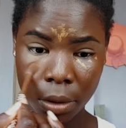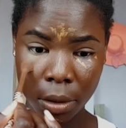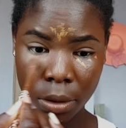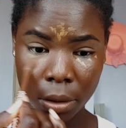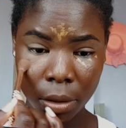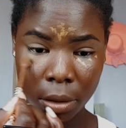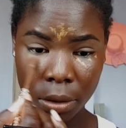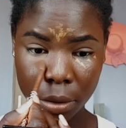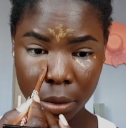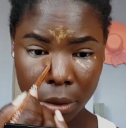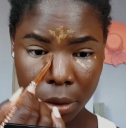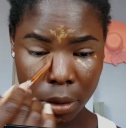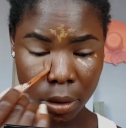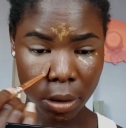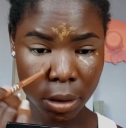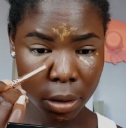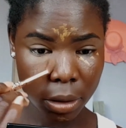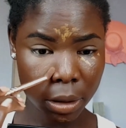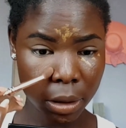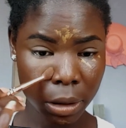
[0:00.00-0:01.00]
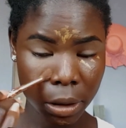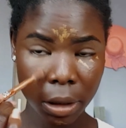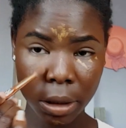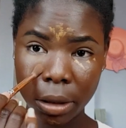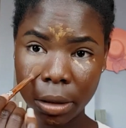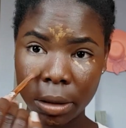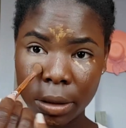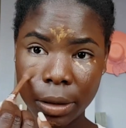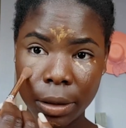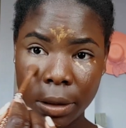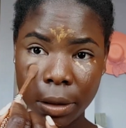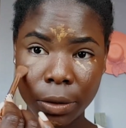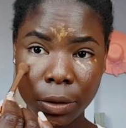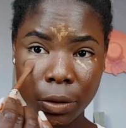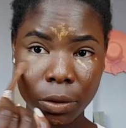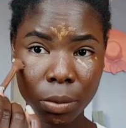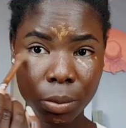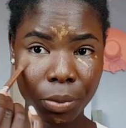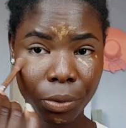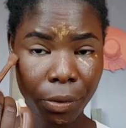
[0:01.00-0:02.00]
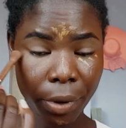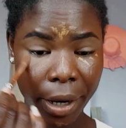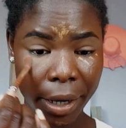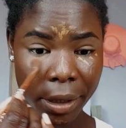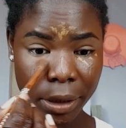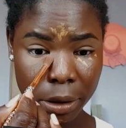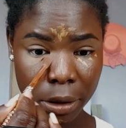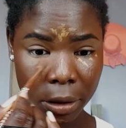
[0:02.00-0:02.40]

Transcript: As you can see, it's not too bright, so